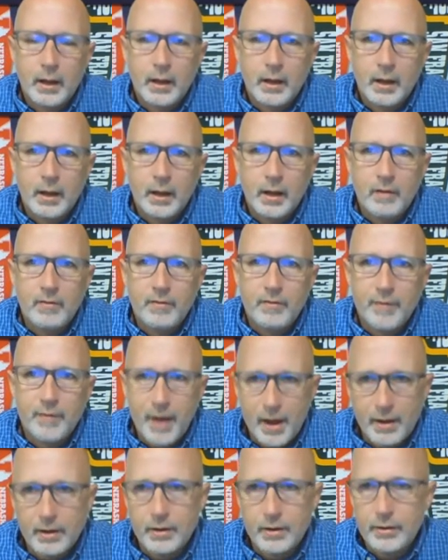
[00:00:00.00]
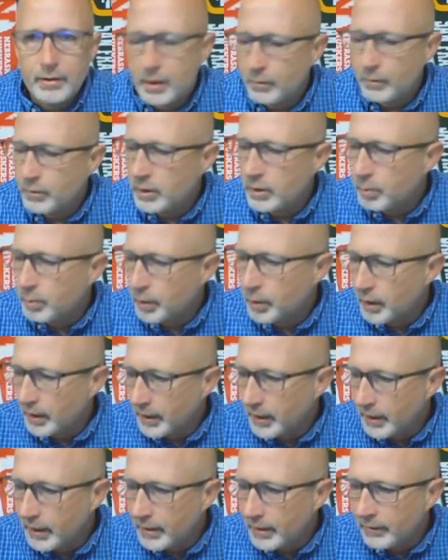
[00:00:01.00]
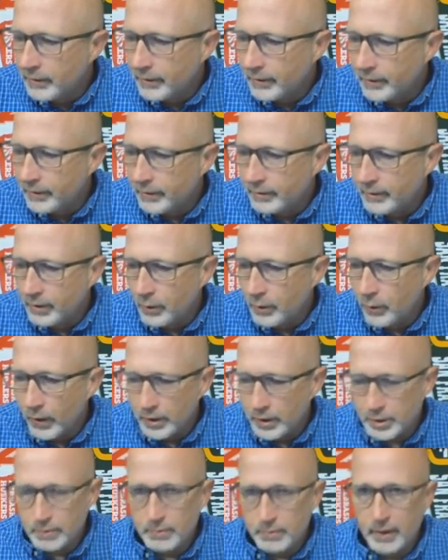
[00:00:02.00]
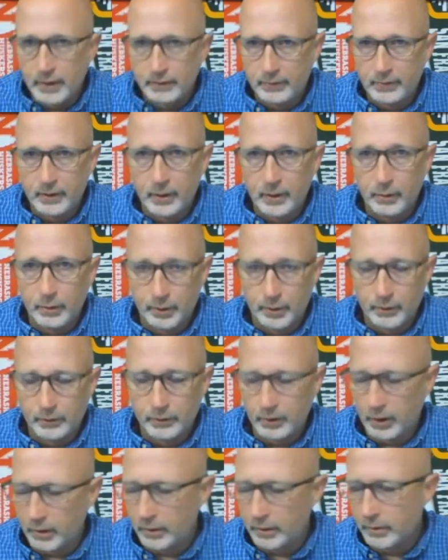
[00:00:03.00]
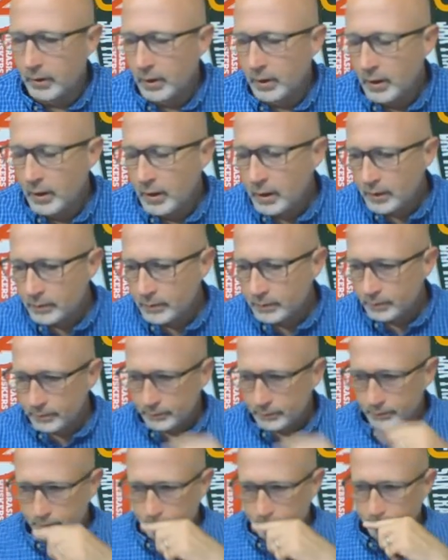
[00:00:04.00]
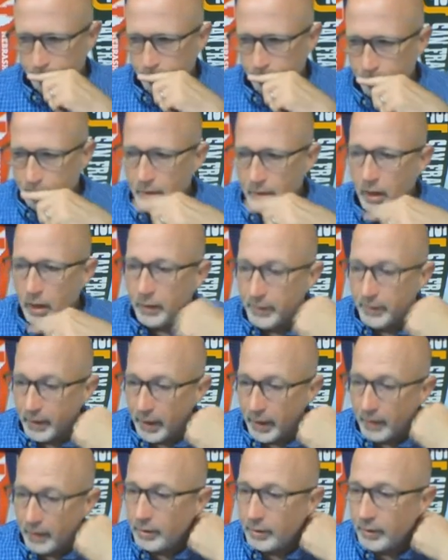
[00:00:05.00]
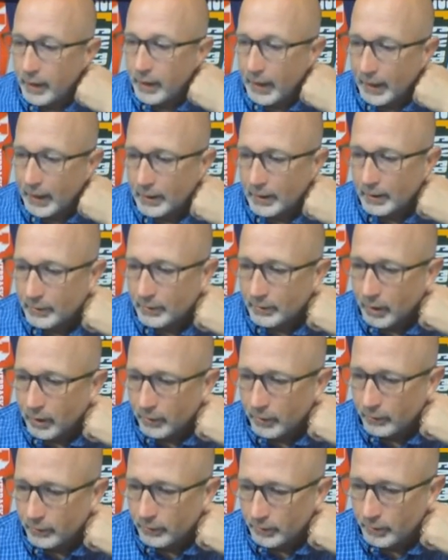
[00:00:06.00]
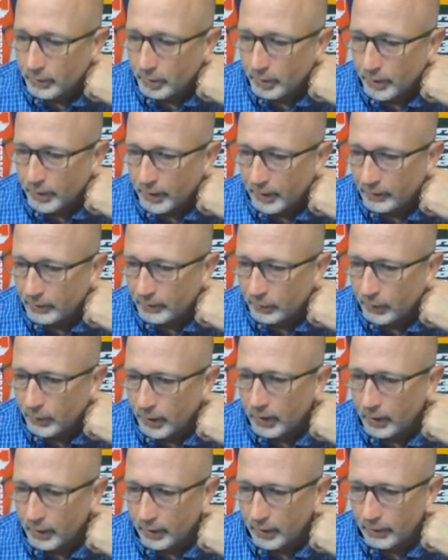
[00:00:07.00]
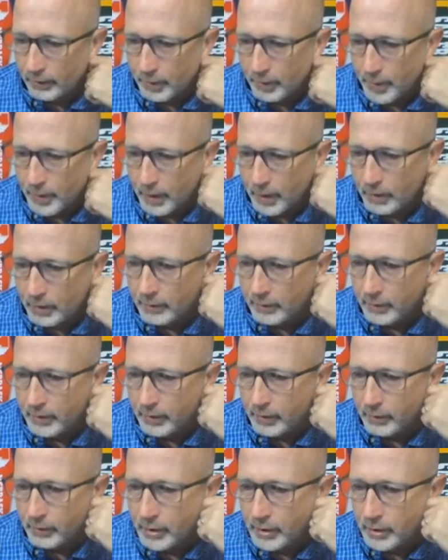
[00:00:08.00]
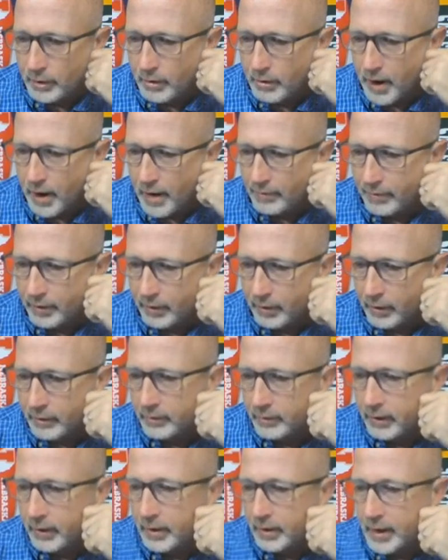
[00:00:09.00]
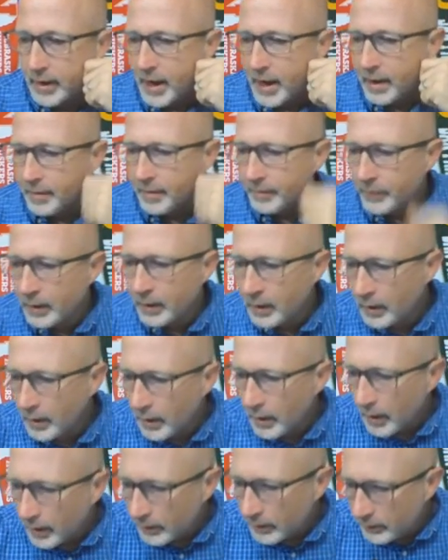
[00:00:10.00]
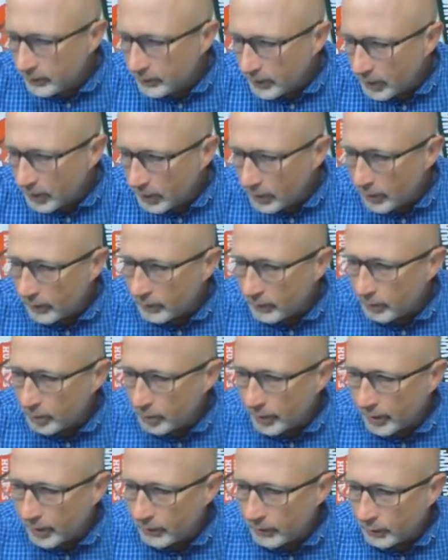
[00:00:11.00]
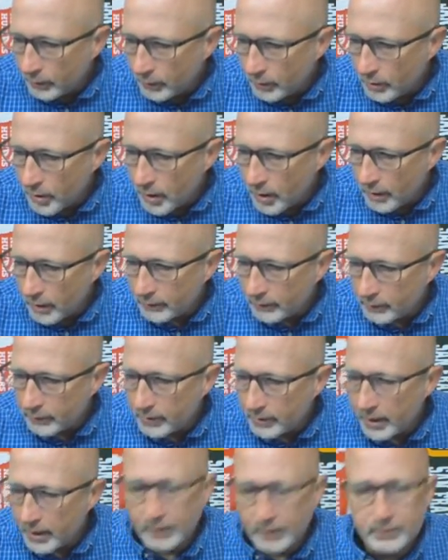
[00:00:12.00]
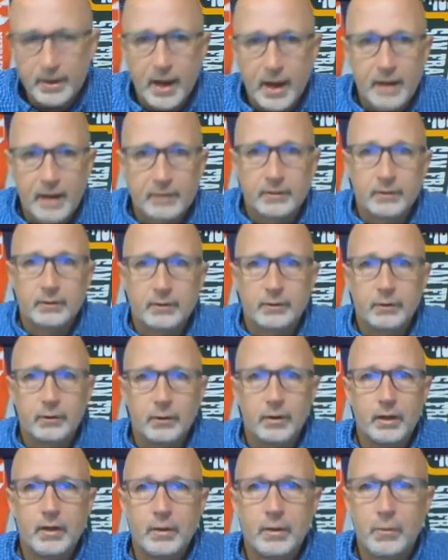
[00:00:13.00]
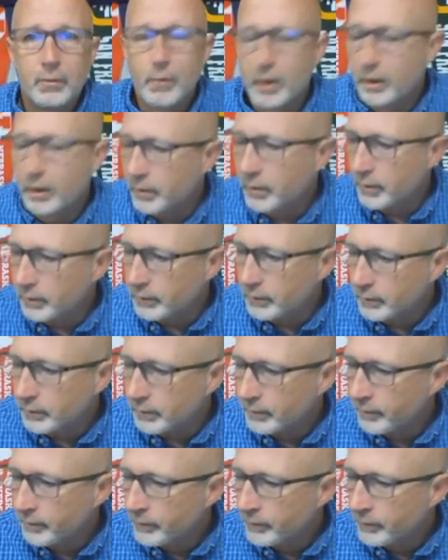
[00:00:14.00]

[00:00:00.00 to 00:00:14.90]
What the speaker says: a value that when you plug it into this equation makes it equal to 0. On the other hand, it's also the place where if the polynomial, when you graphed it, looks like that, a 0 is a place where it crosses the x-axis, so either one of those.